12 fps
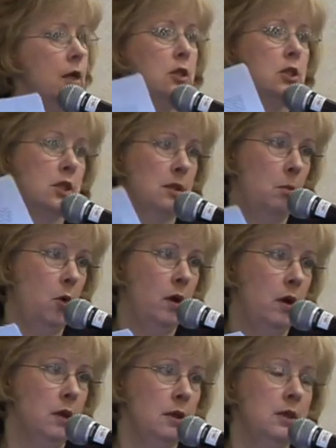
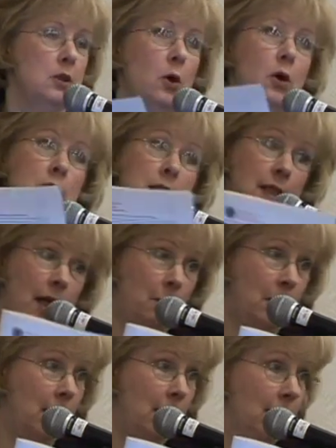Samoyeds or
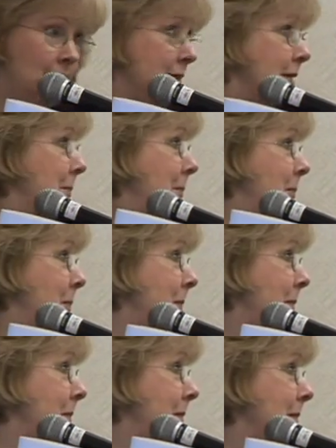Samyeds,
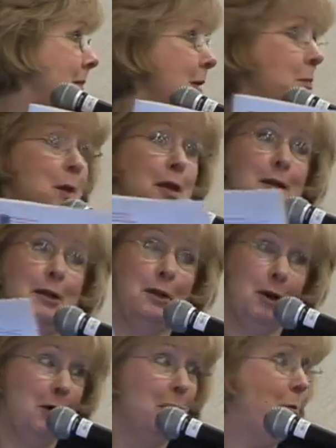depending
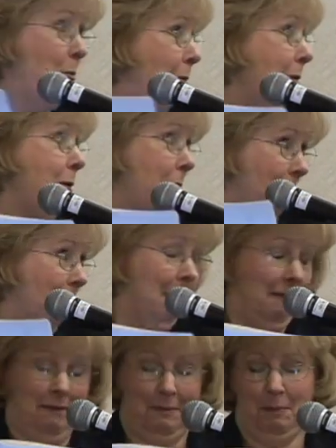on
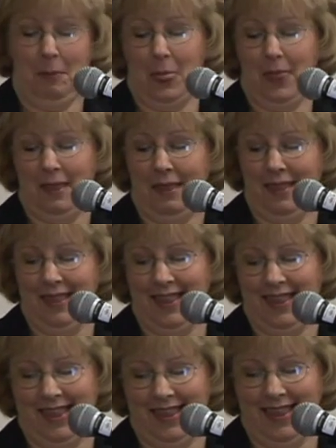who's at the
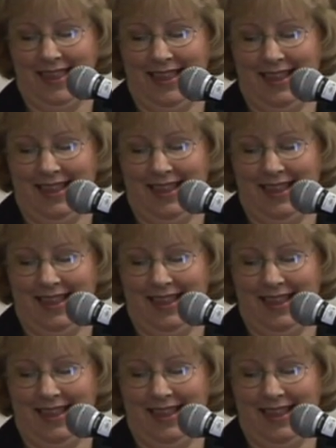podium.